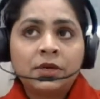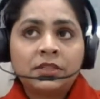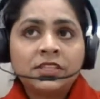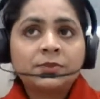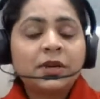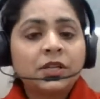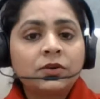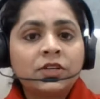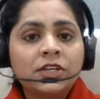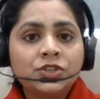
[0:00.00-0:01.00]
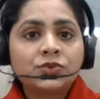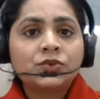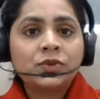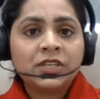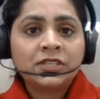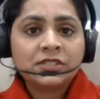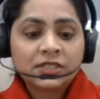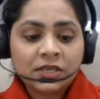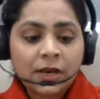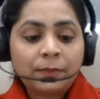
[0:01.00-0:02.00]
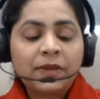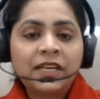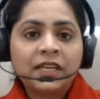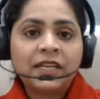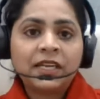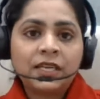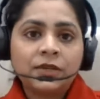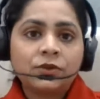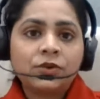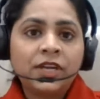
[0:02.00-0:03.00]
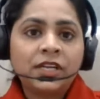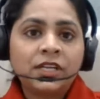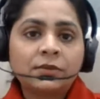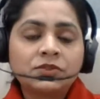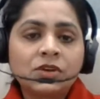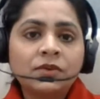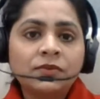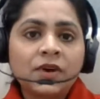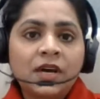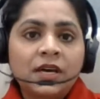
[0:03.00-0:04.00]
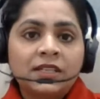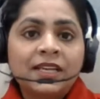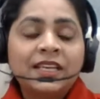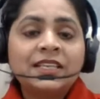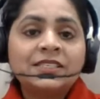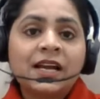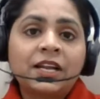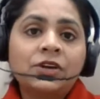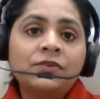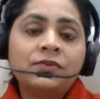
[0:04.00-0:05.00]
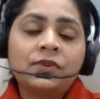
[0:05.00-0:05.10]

this particular issue is completely, in terms of that he is kind of